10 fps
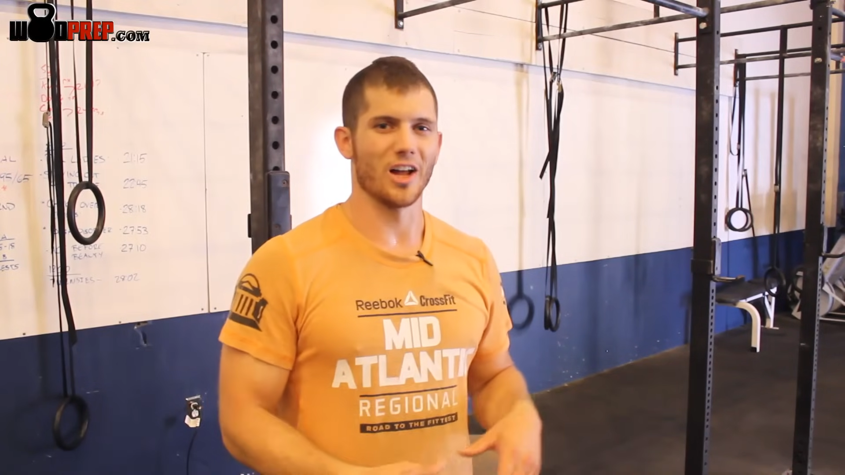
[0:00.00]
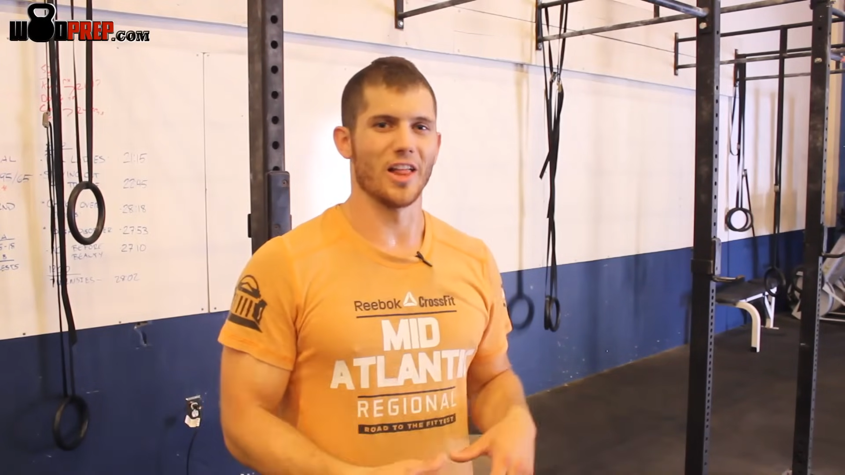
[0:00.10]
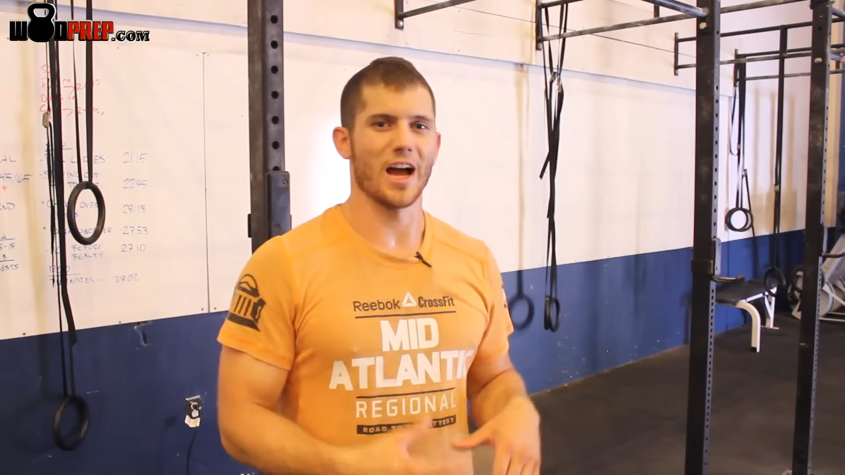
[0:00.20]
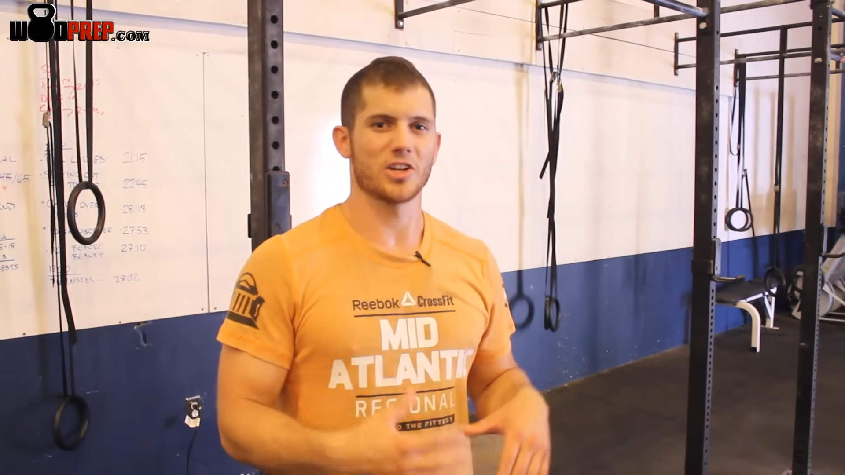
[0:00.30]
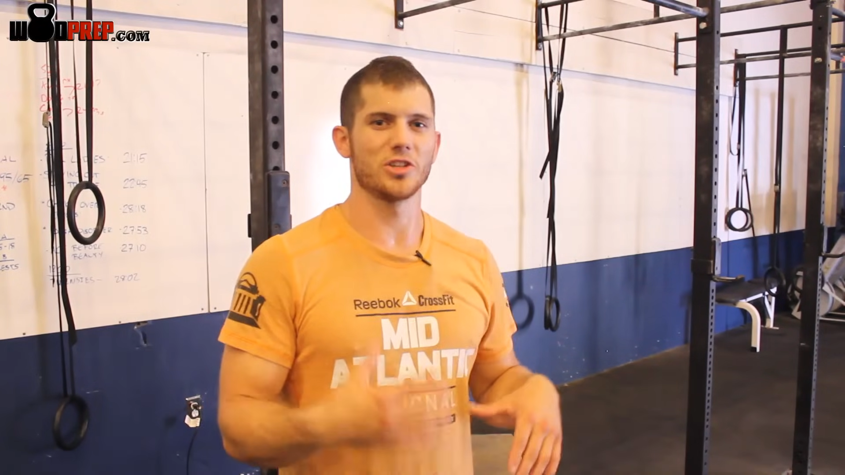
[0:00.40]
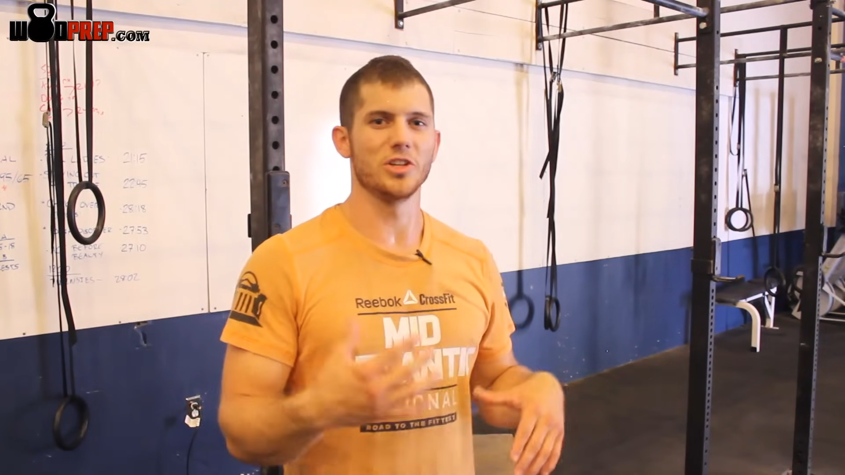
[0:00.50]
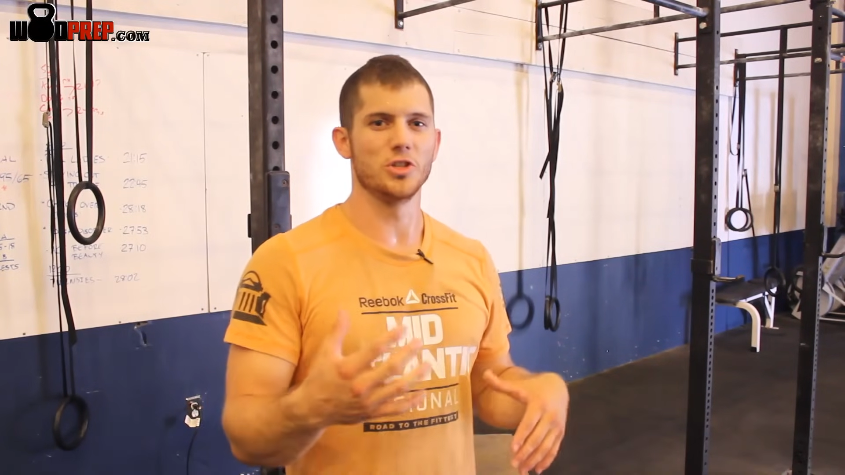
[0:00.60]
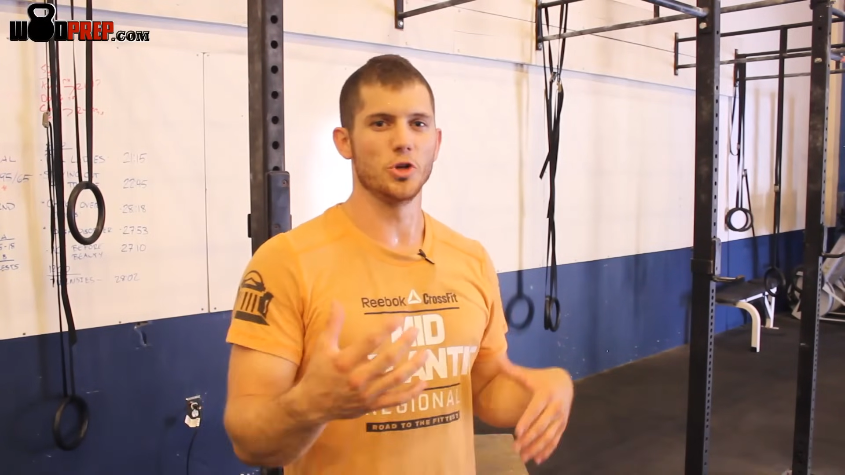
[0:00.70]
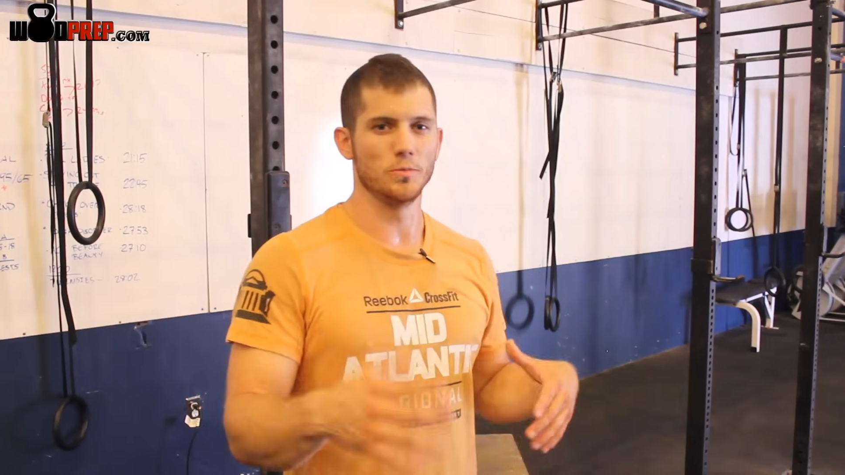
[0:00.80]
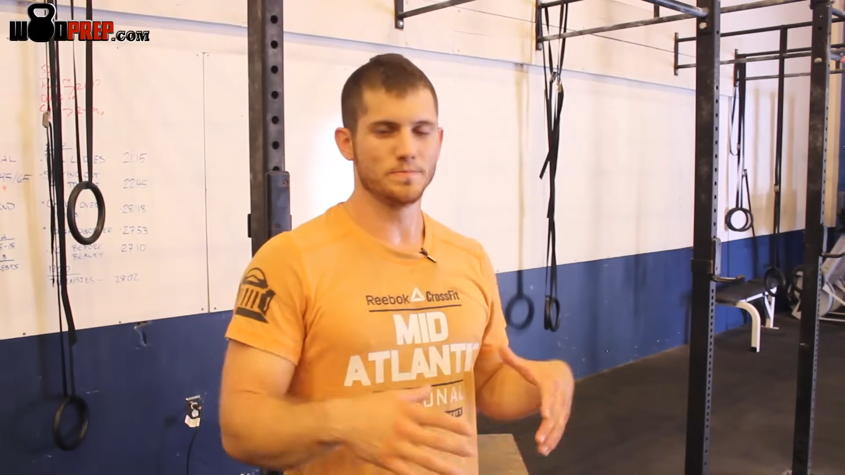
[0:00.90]
I'll actually
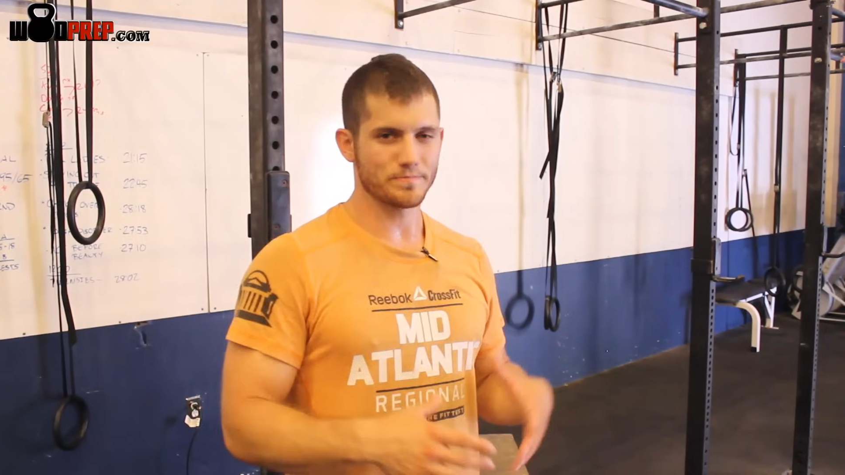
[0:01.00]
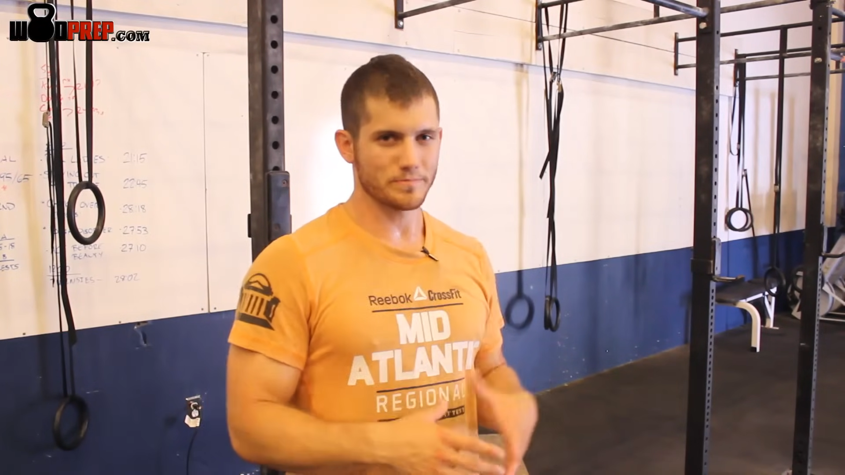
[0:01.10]
do